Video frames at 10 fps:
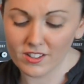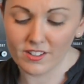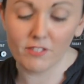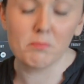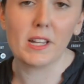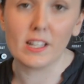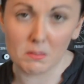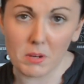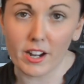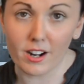of being the
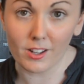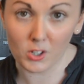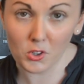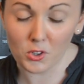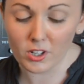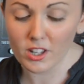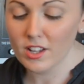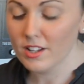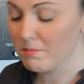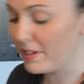pikelet cook
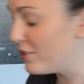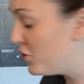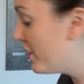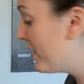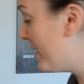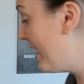means you get to